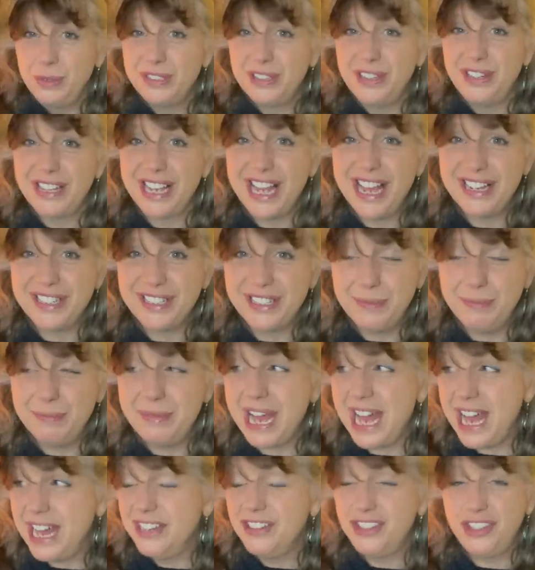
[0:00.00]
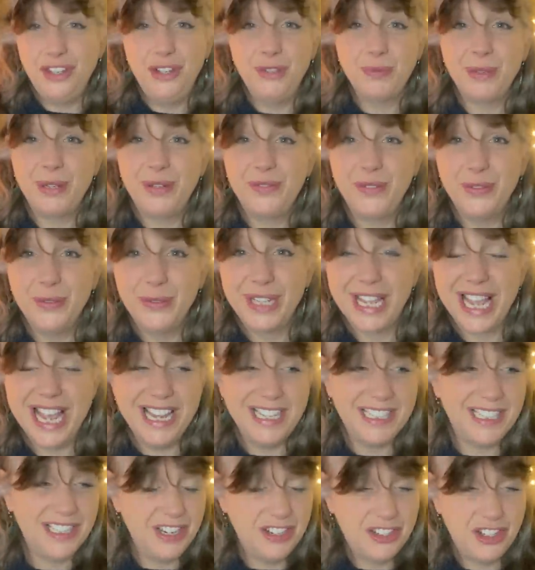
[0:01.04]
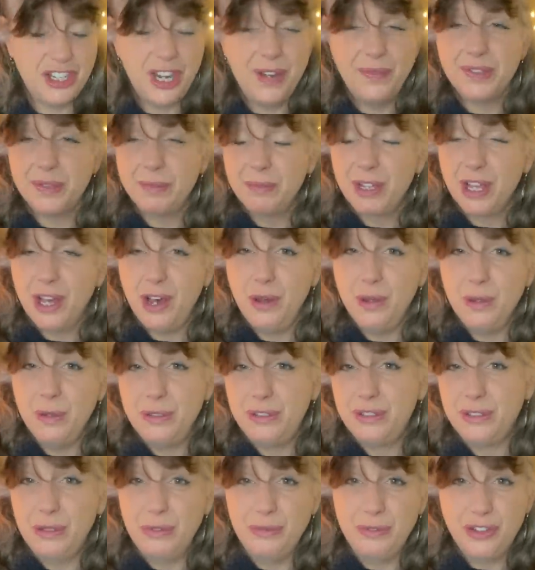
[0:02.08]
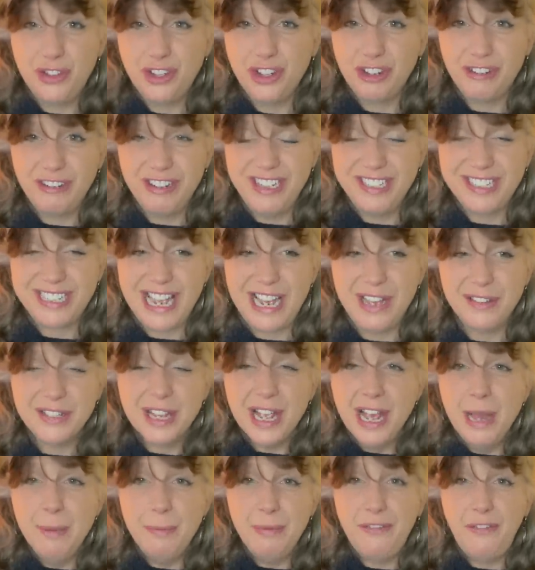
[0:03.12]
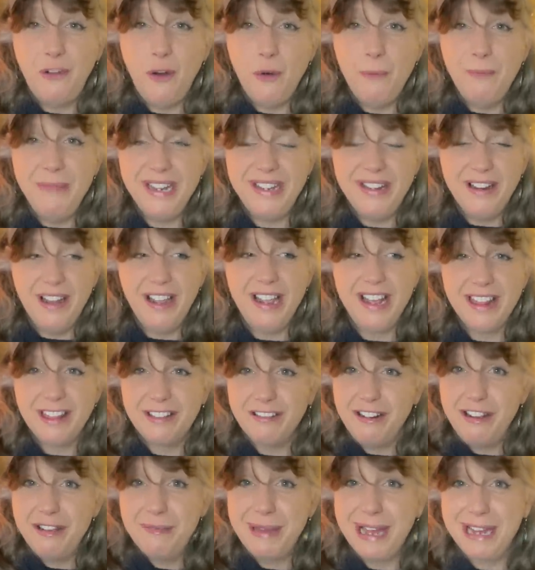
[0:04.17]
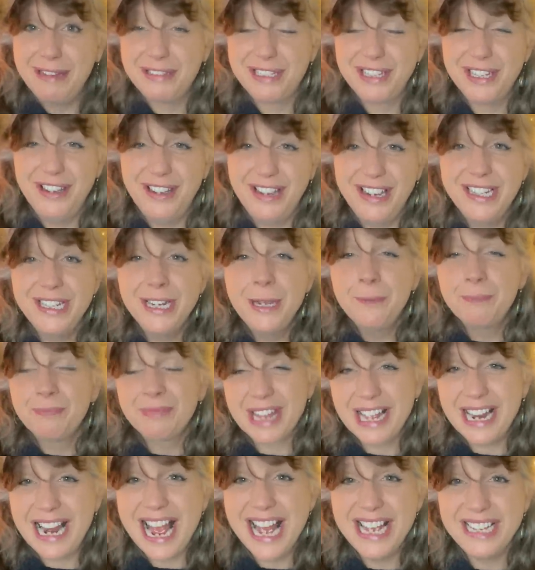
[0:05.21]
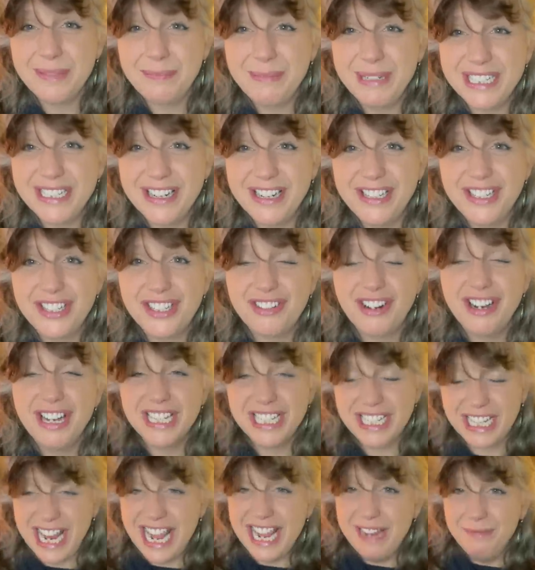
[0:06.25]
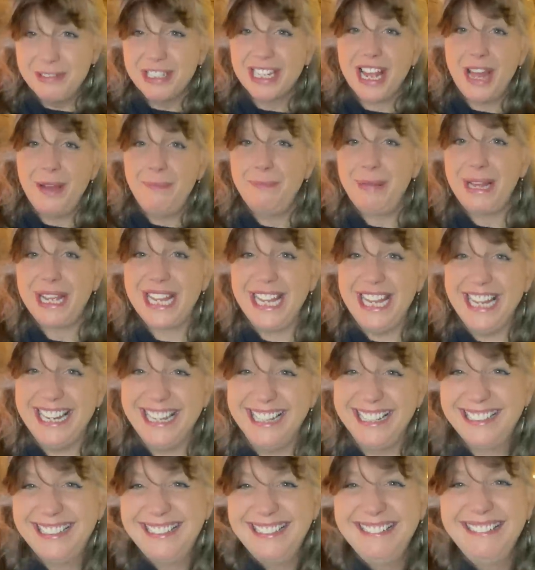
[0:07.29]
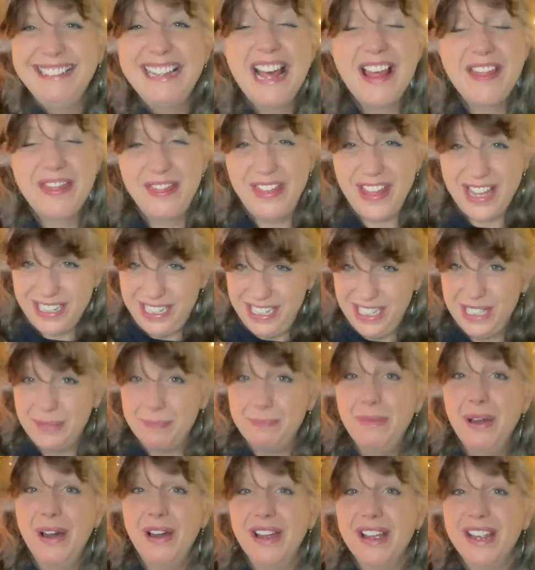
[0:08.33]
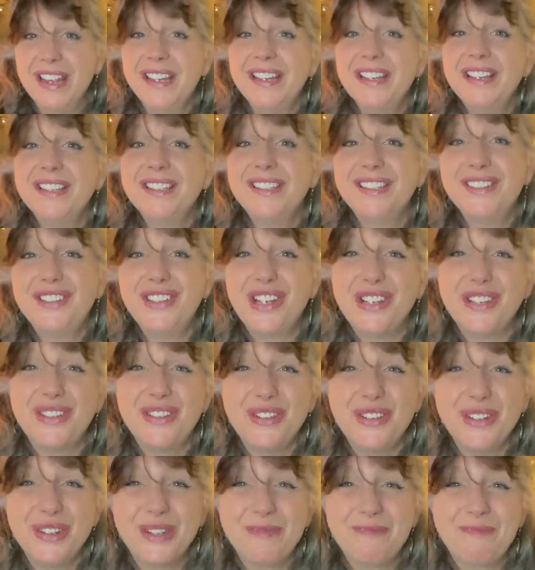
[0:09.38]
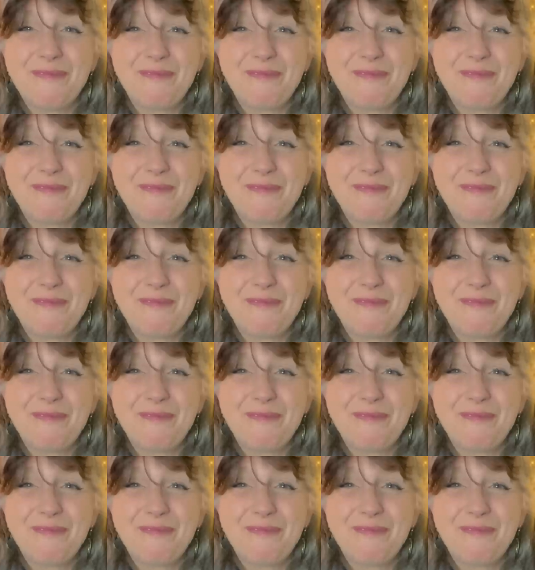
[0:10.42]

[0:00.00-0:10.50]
dark, handsome man, choose one of your guests, shove some coal, salt and sugar in his house before midnight, throw him outside, and as midnight strikes, get him to come back in. That is my suggestion.